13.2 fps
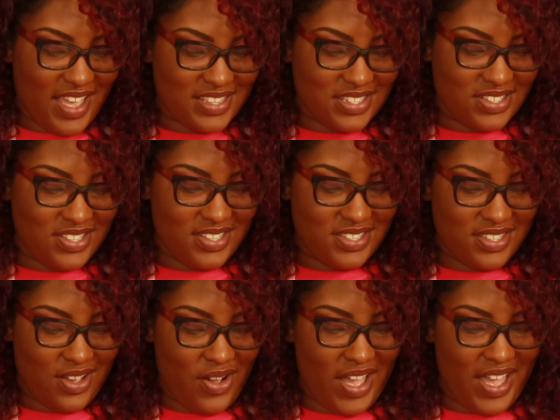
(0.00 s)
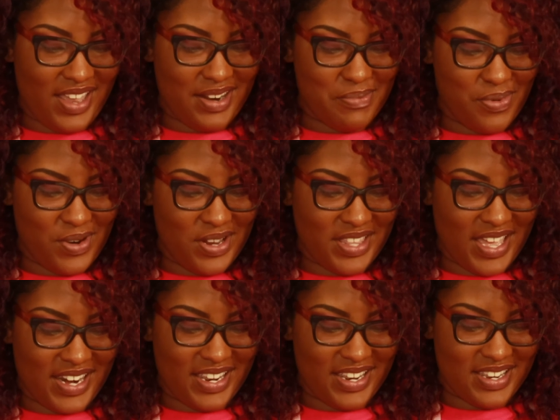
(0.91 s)
So just go ahead and pour
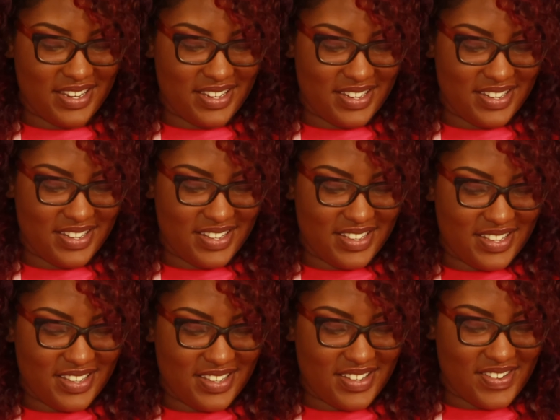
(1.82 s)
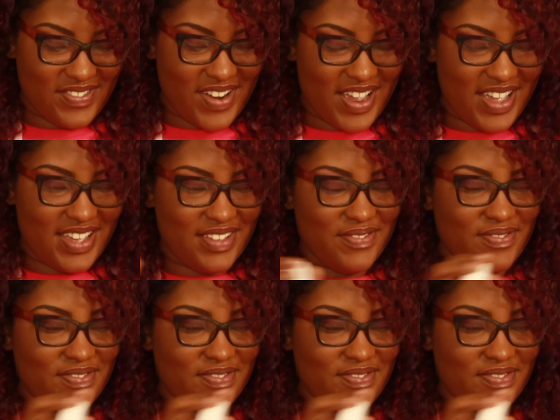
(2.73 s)
that in, all right?